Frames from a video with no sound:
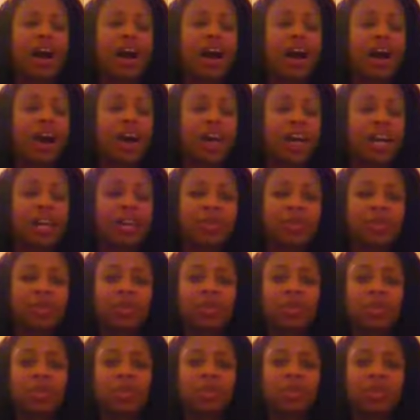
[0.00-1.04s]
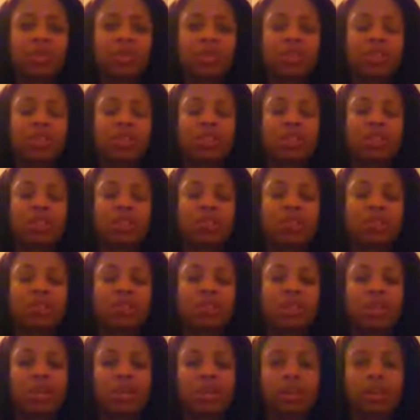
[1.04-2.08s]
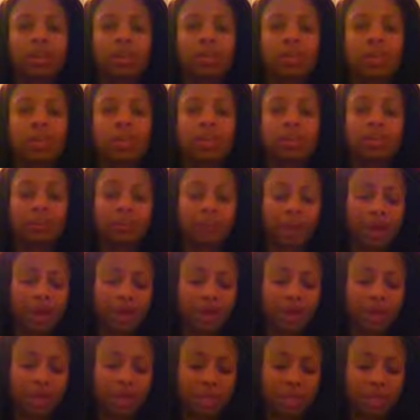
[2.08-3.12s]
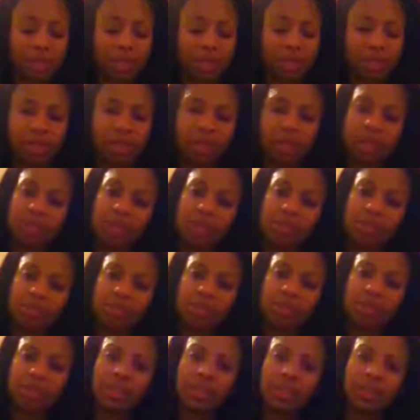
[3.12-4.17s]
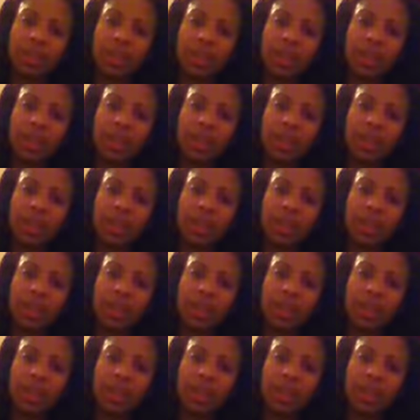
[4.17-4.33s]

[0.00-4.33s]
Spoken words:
I just wanted to document my breast enhancement.